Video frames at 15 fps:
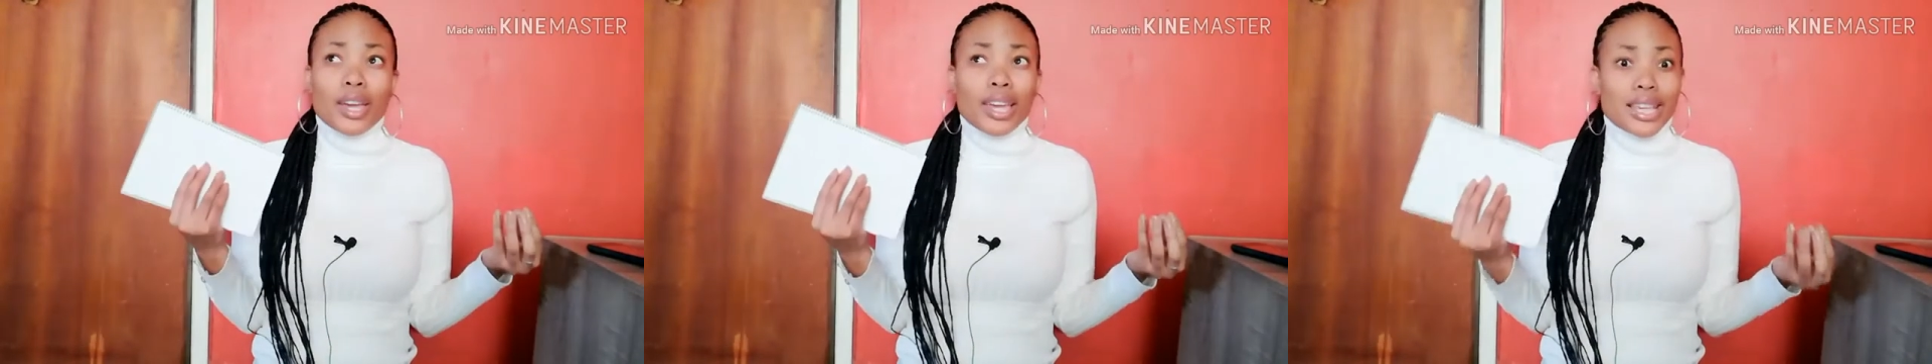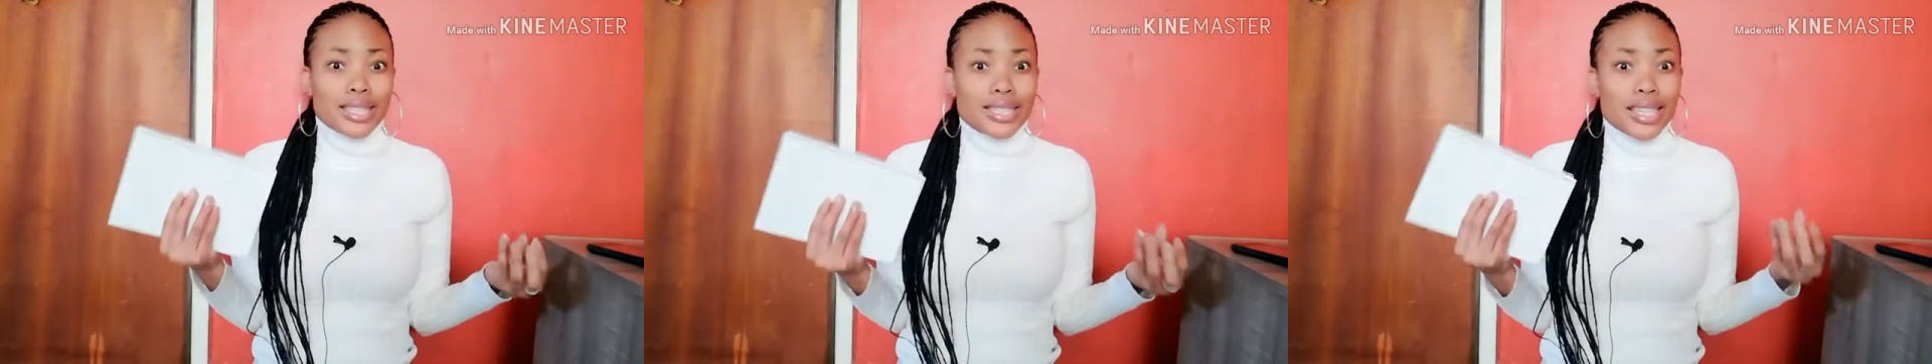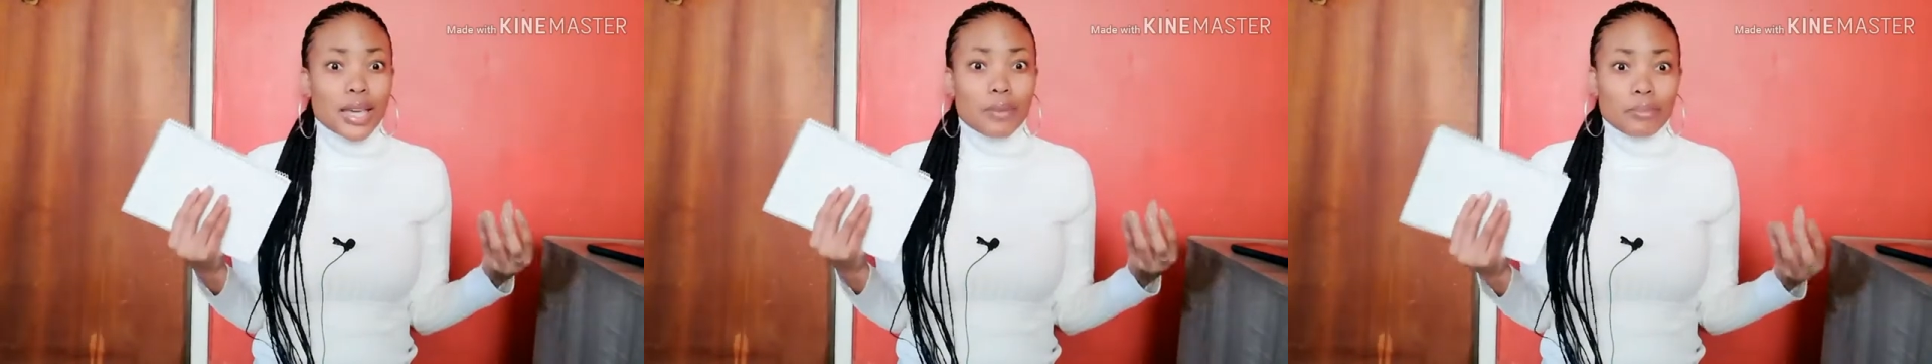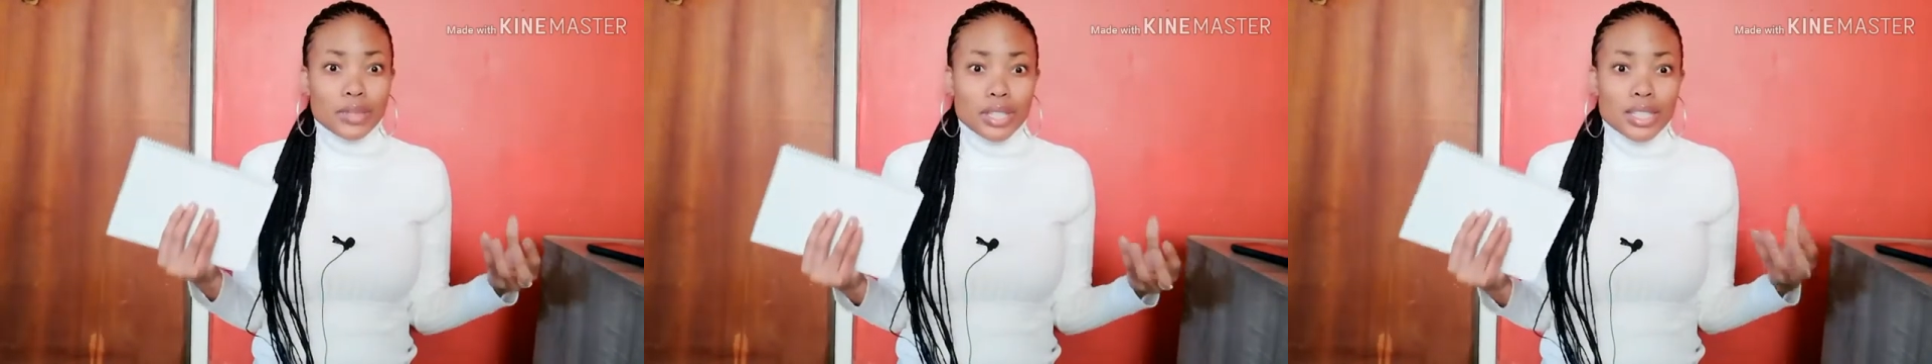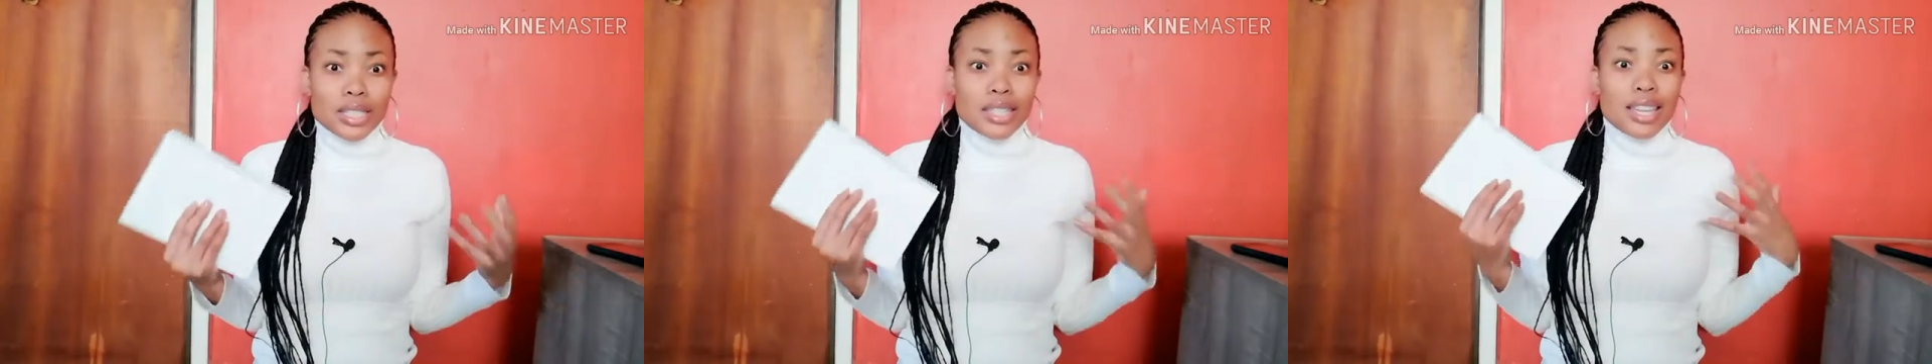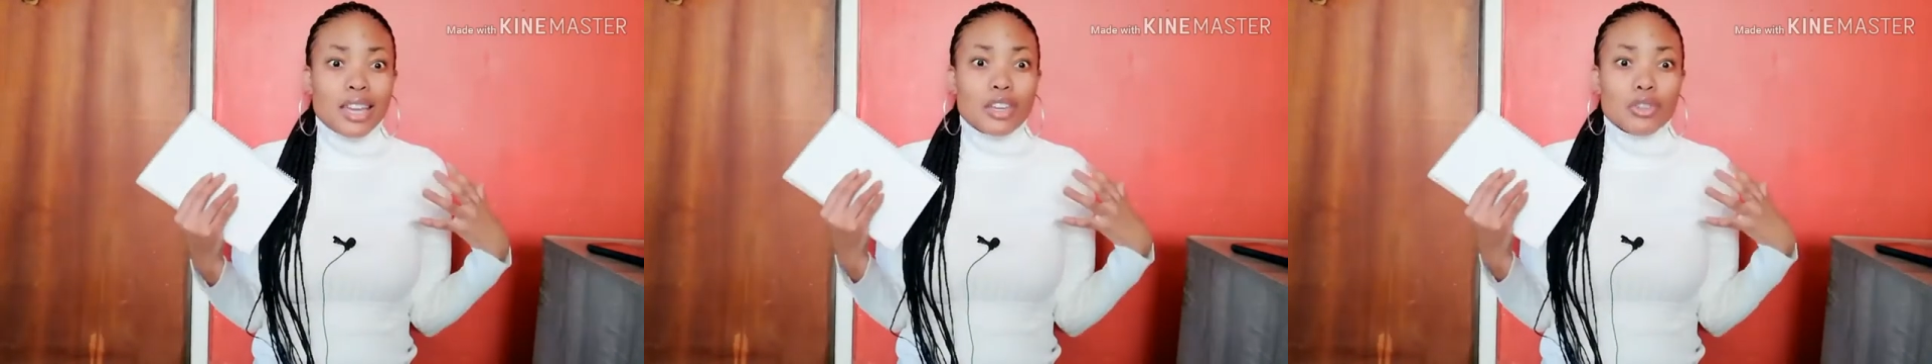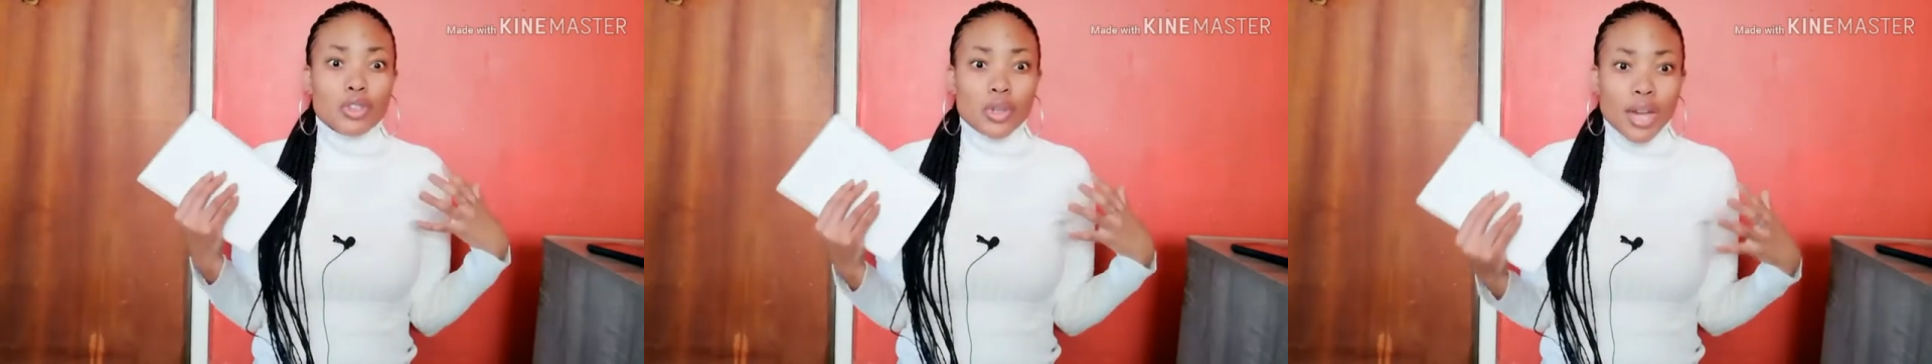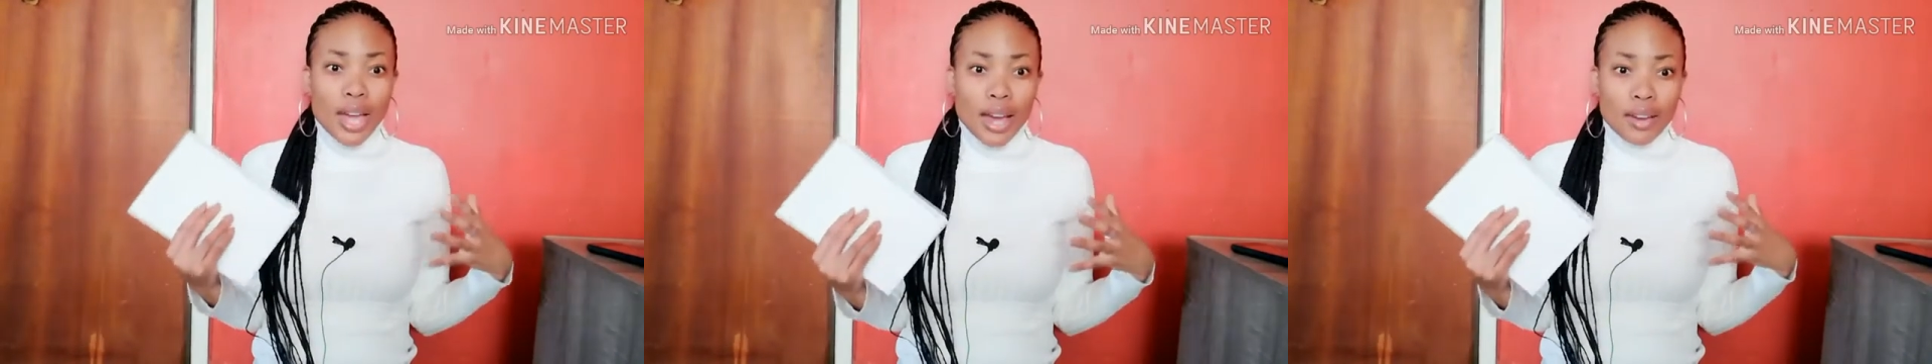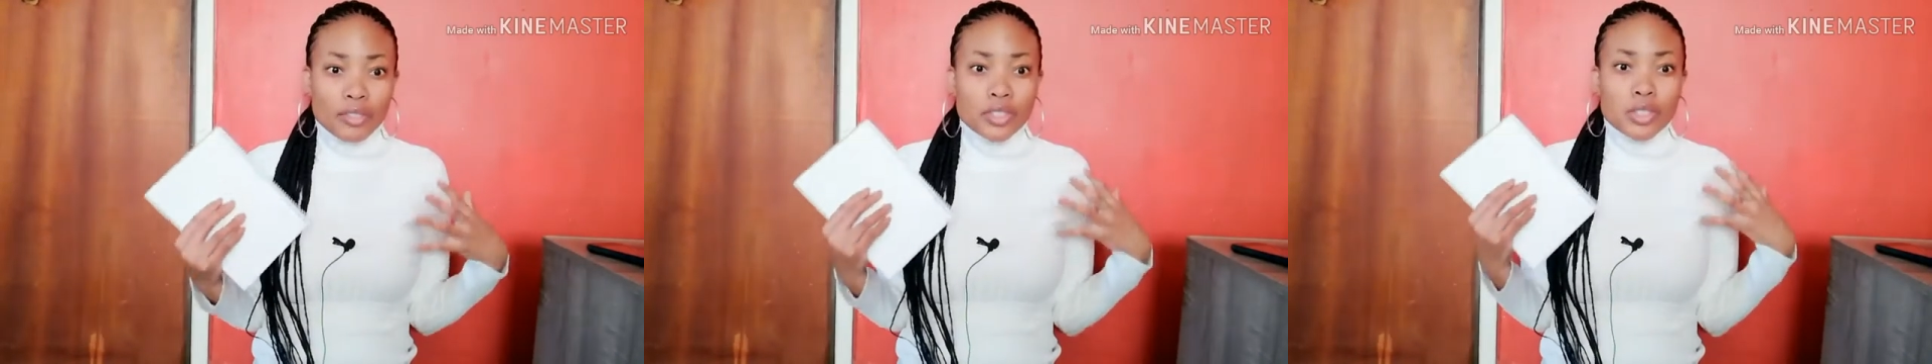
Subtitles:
it's a mission. You have